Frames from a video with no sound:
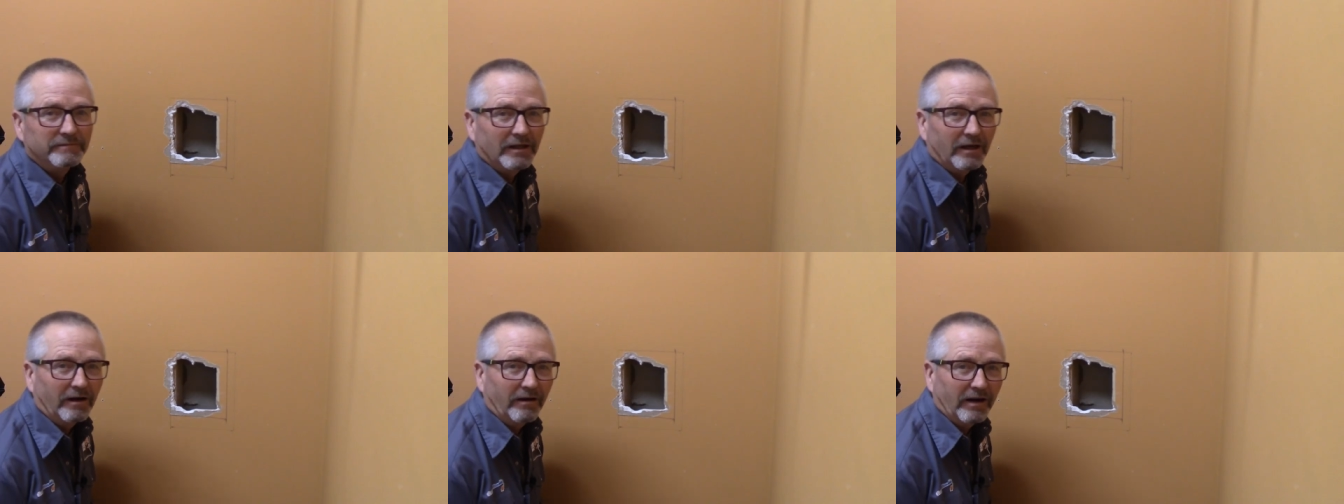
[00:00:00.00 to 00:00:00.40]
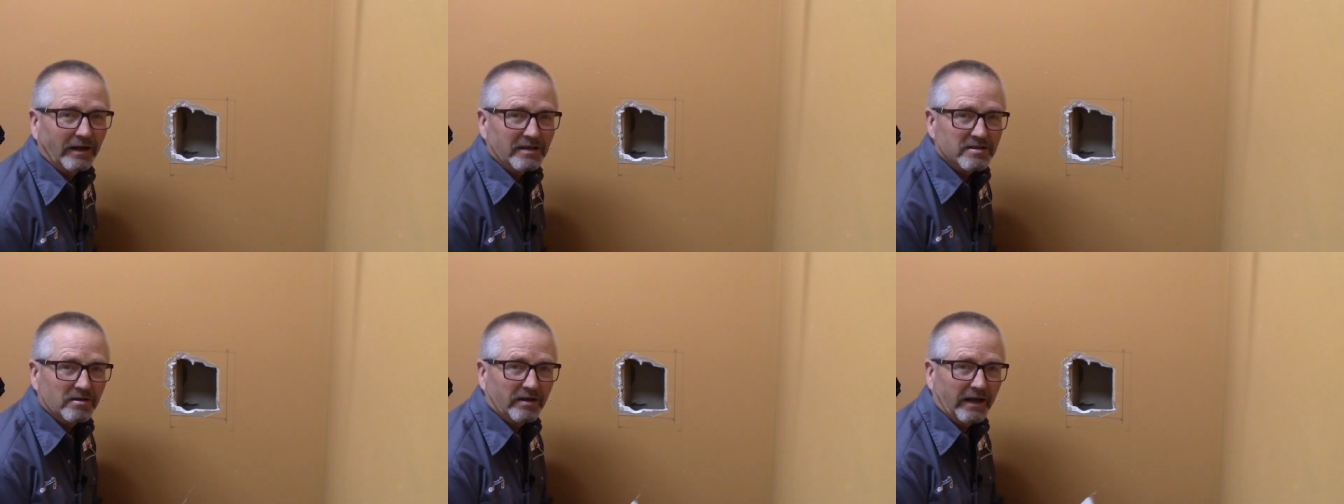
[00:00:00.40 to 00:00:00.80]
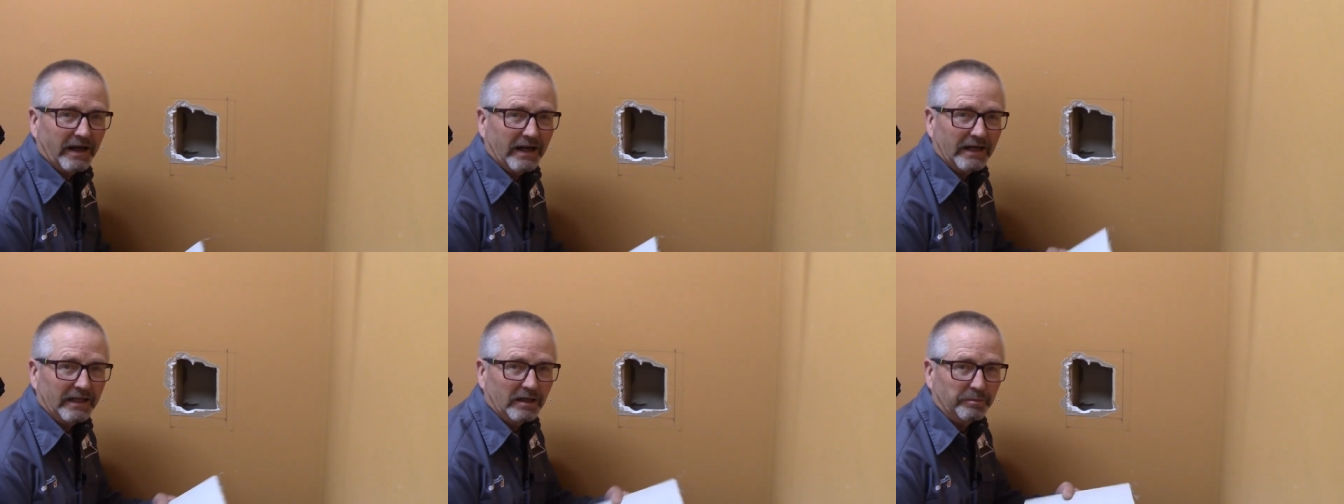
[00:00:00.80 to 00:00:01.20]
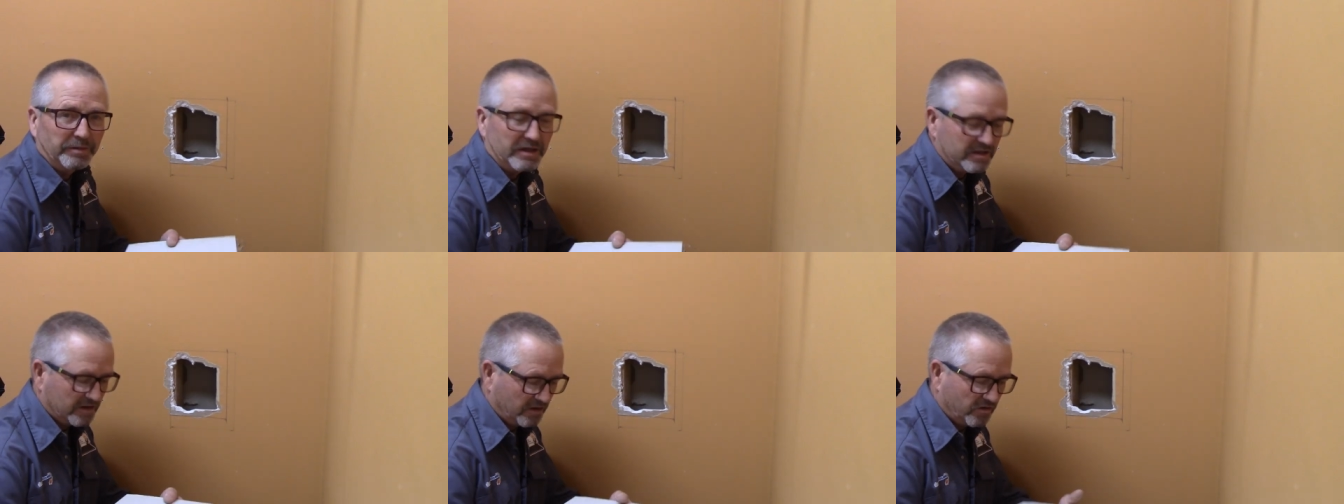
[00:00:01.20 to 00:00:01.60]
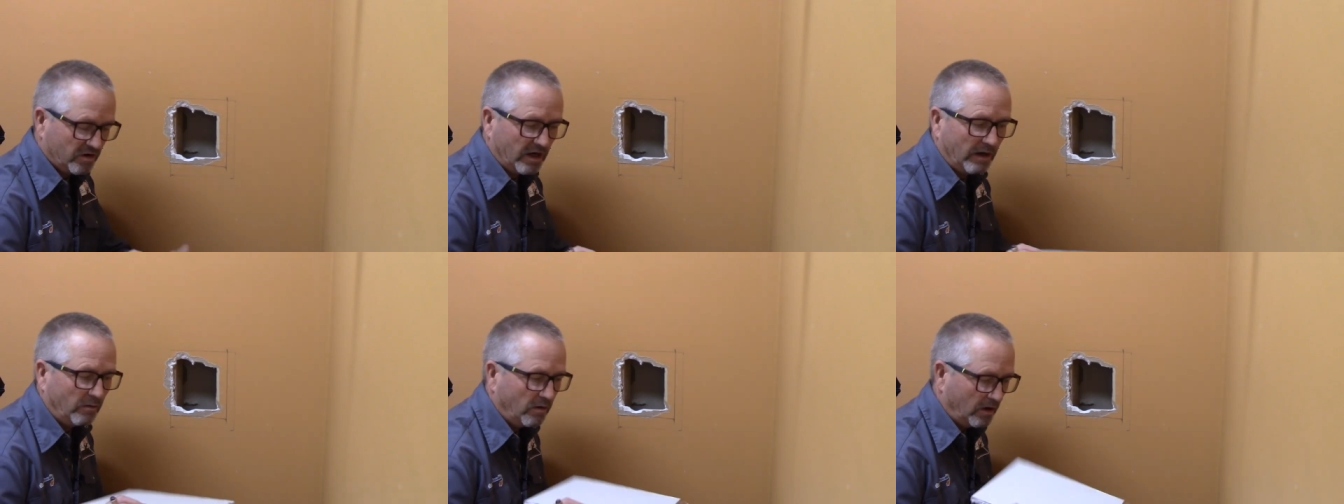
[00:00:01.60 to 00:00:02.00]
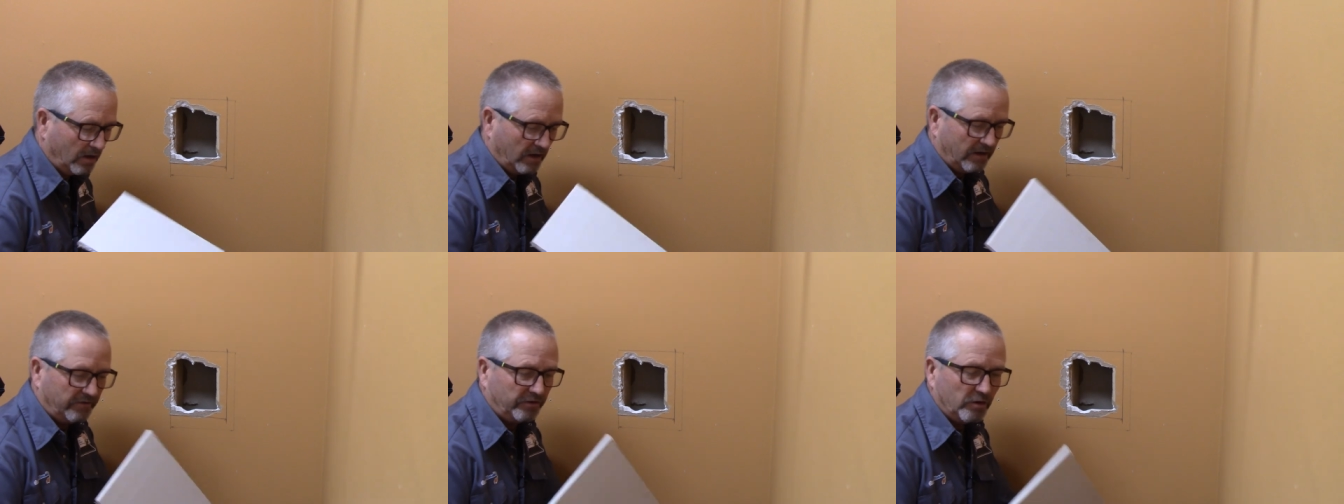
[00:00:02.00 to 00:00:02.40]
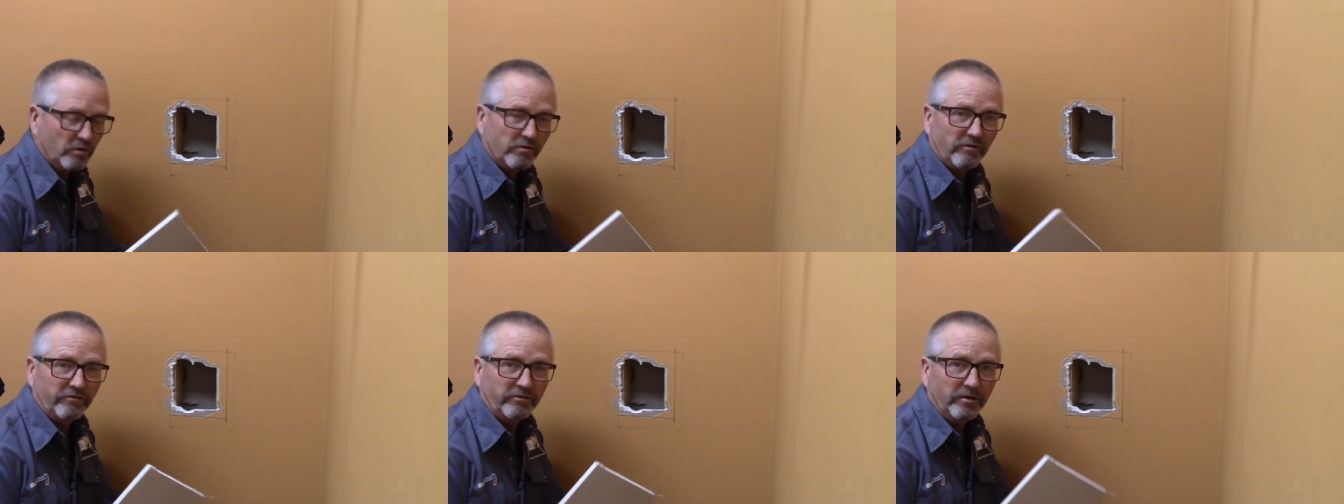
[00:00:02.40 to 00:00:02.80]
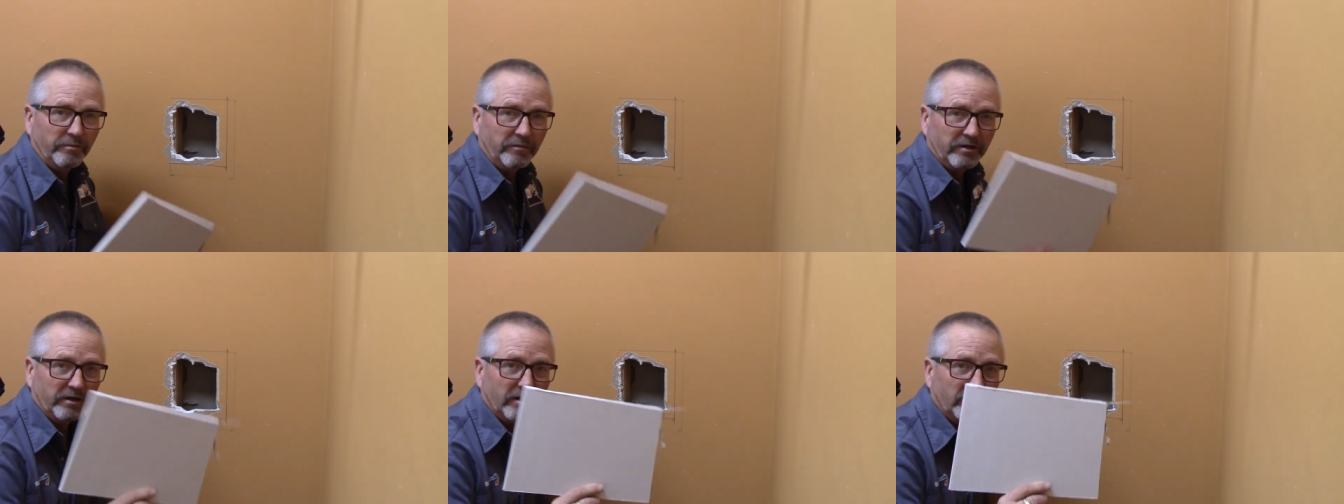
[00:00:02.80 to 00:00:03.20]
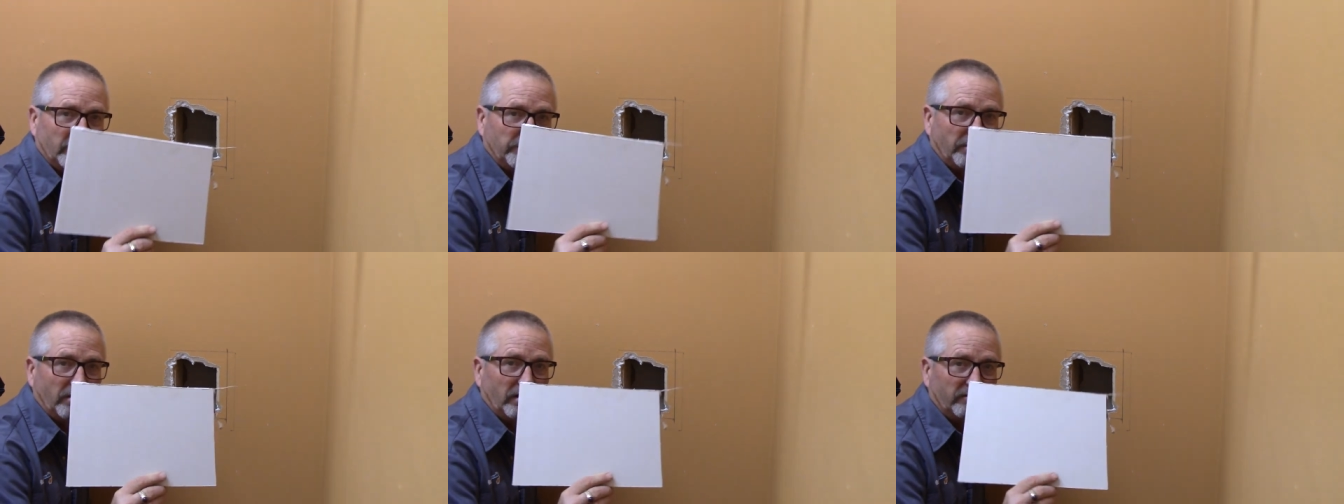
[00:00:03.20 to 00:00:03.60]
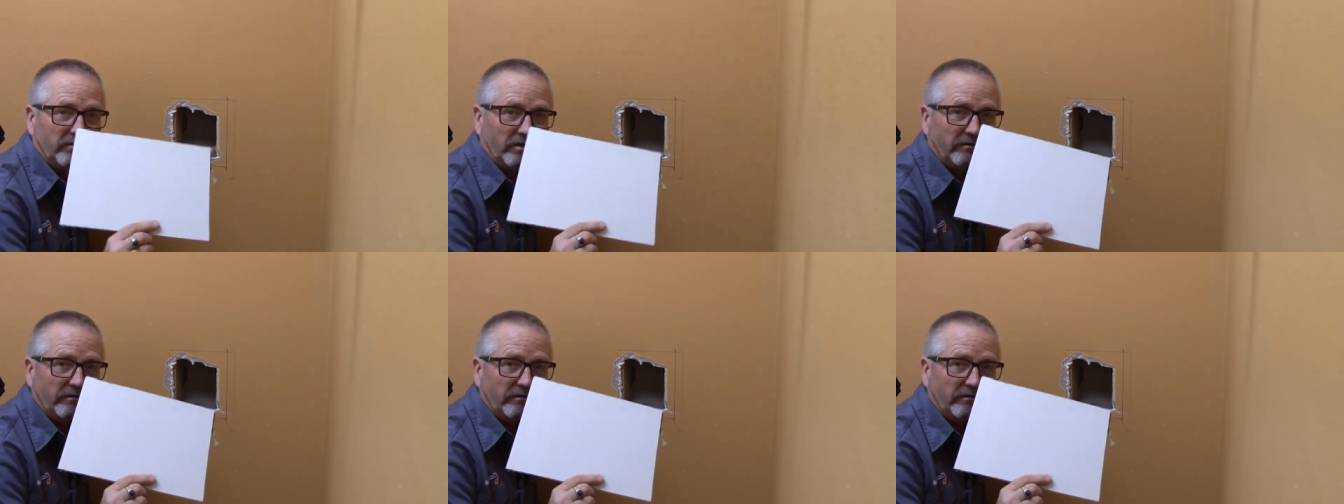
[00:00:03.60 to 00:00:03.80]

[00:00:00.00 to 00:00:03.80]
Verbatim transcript: All right, so I had a little piece of drywall left over from the other part of our